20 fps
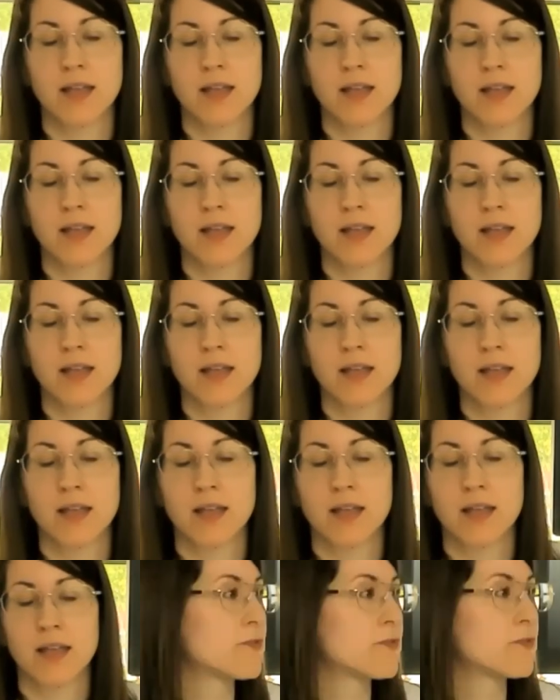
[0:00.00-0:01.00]

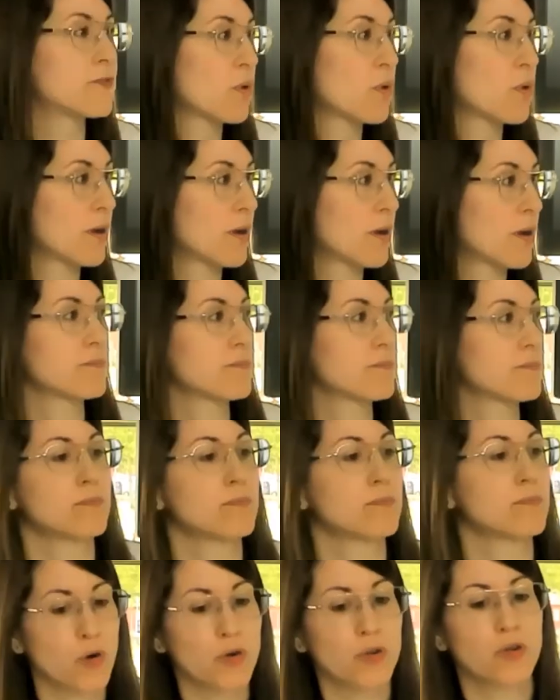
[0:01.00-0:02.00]
perspective to a
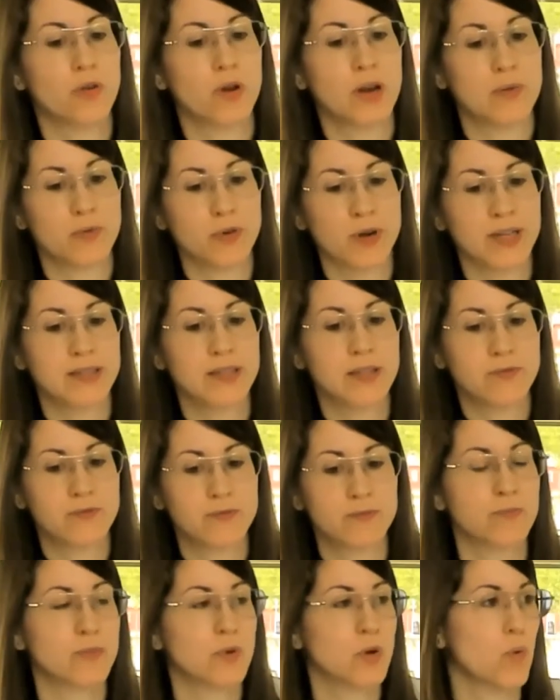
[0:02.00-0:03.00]
more collaborative
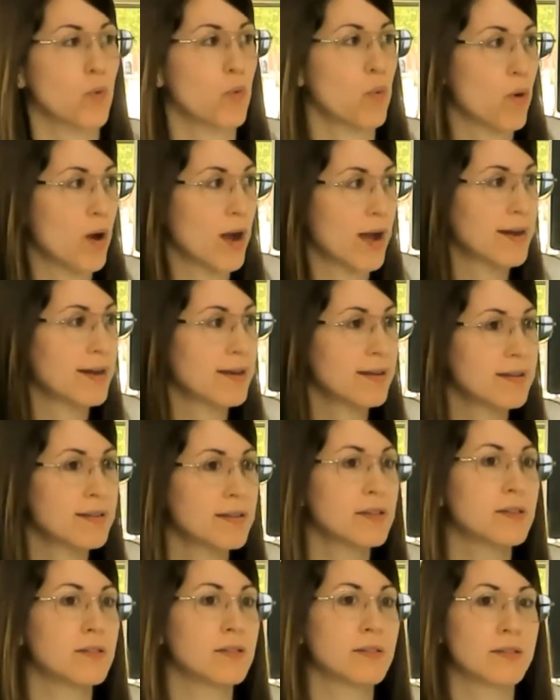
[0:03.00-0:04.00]
one
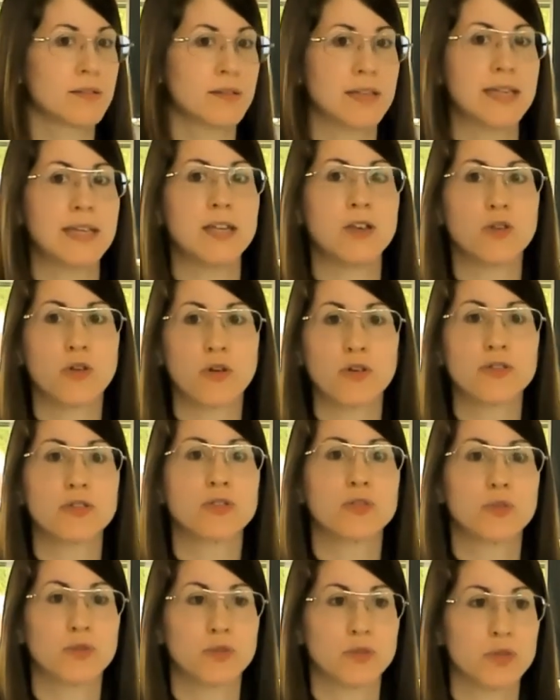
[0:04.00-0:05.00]
in order
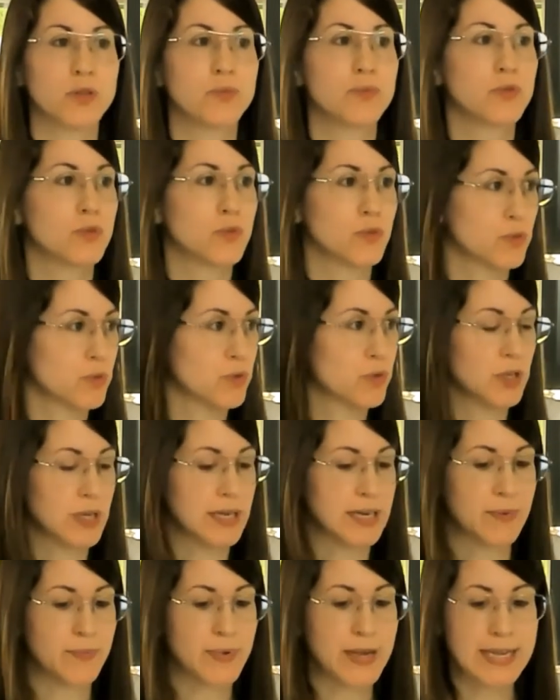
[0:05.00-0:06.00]
to contribute to
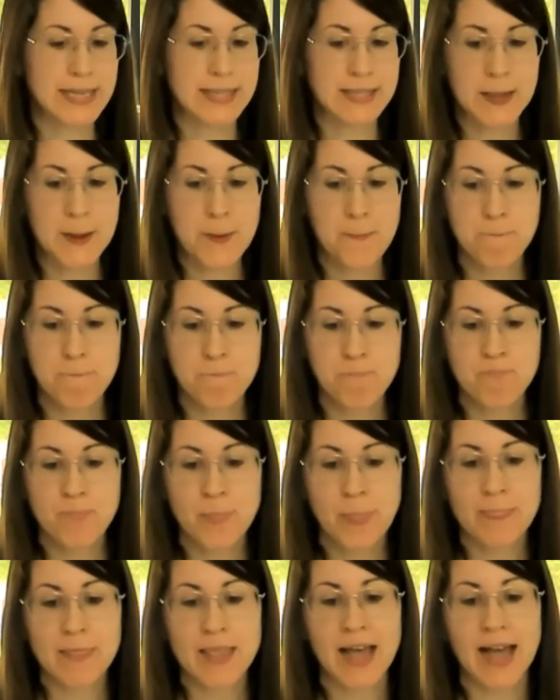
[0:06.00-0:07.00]
sustainability.
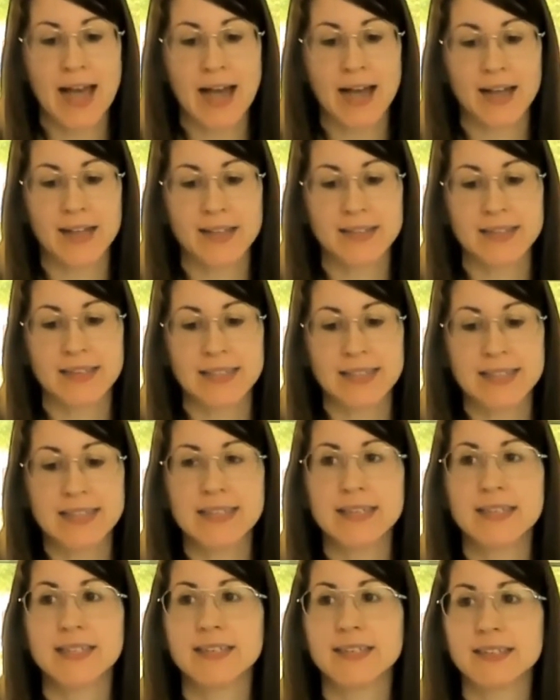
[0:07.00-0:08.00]
And
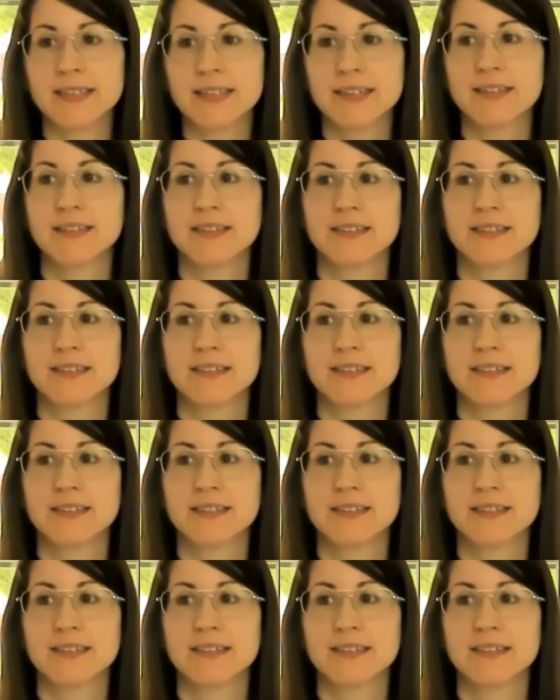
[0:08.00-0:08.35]
this is